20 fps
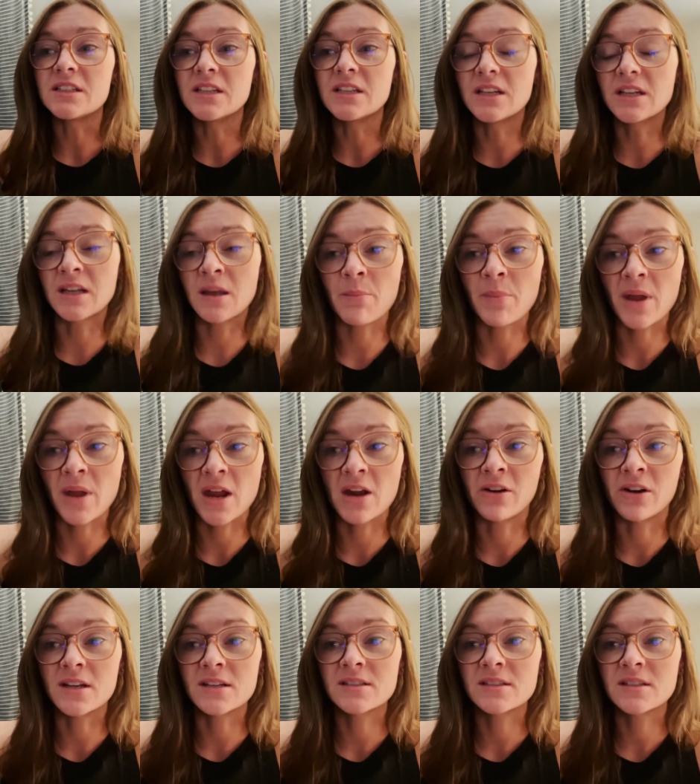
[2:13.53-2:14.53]

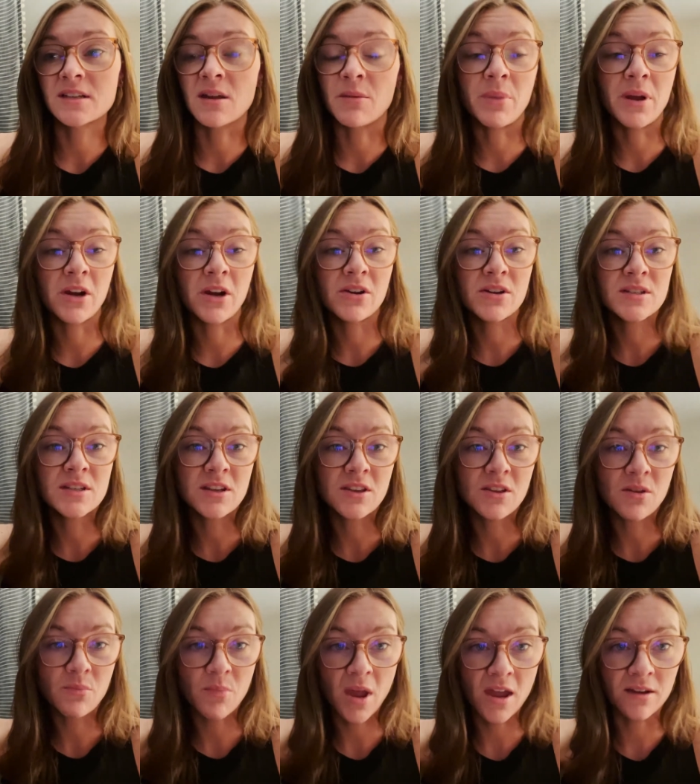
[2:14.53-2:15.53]
compare us. Compare us to
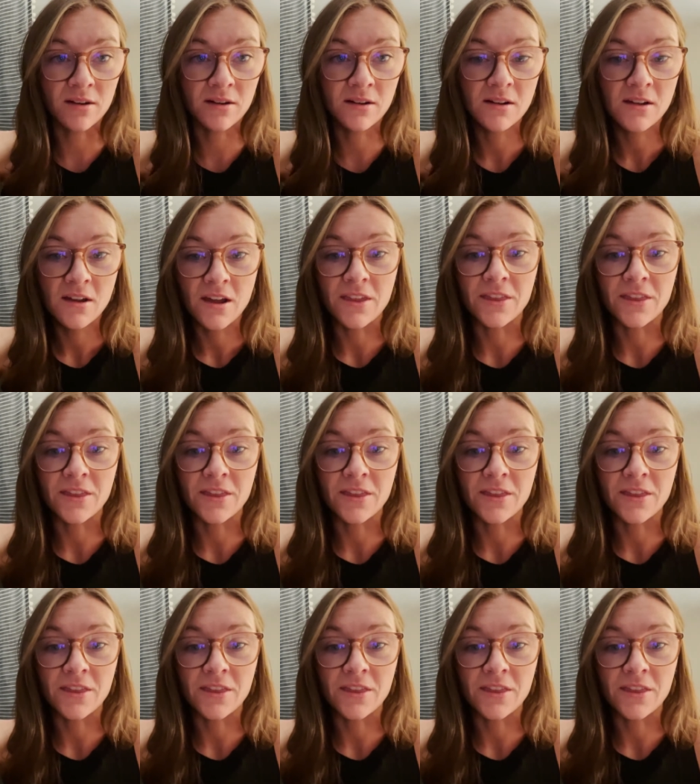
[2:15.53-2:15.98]
the men